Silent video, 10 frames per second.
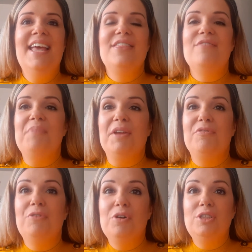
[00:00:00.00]
They've made
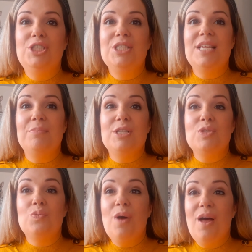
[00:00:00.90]
fudge, cinnamon
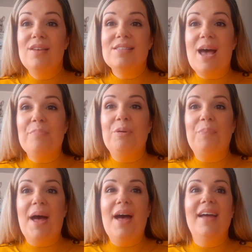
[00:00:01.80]
swirls, apple
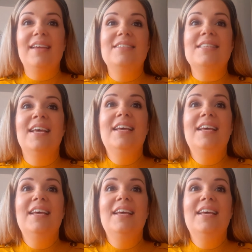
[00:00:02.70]
pies,